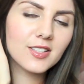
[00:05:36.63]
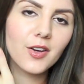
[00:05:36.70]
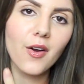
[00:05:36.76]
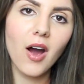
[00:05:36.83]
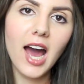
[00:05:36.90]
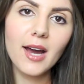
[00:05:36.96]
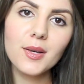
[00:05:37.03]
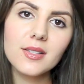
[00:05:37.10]

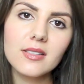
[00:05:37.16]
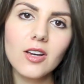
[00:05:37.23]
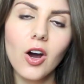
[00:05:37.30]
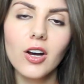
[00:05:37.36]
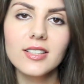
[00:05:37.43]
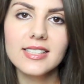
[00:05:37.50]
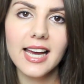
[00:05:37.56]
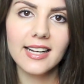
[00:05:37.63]
So I was
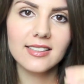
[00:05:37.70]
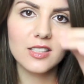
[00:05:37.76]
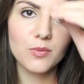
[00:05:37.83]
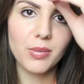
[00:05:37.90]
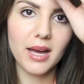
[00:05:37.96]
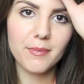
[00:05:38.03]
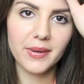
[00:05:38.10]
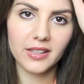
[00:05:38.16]

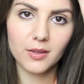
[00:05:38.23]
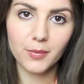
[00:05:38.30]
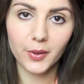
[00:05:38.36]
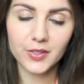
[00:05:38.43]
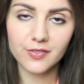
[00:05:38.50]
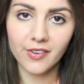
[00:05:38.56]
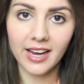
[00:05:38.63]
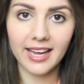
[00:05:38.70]
contacted by
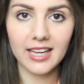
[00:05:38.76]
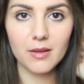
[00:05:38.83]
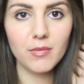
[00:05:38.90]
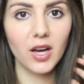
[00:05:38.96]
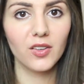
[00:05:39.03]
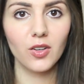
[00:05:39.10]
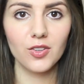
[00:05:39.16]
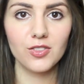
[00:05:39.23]
Bellabox via
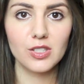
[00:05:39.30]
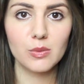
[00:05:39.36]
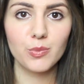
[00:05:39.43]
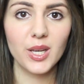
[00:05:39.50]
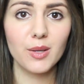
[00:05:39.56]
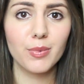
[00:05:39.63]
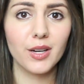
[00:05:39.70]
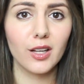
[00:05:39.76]
email, not just
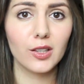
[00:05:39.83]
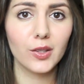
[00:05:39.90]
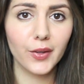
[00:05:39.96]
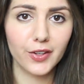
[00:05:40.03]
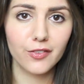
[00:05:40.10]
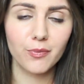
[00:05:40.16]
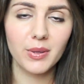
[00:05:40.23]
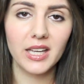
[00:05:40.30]
me, but a
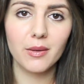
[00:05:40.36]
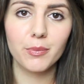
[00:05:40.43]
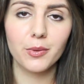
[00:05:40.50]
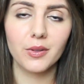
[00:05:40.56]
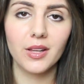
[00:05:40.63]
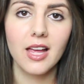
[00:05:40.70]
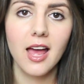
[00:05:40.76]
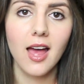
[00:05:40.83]
lot of
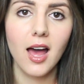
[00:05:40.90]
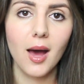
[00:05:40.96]
people.